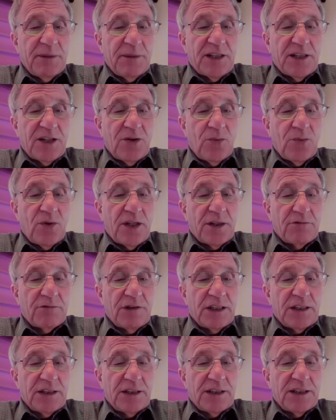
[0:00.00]
I mean, I don't want
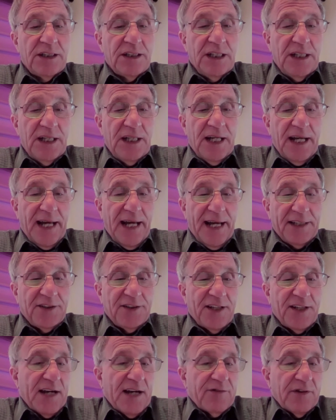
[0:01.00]
to really,
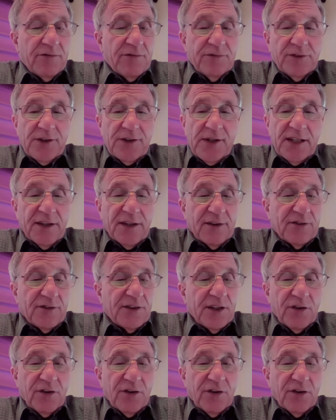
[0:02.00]
and you have I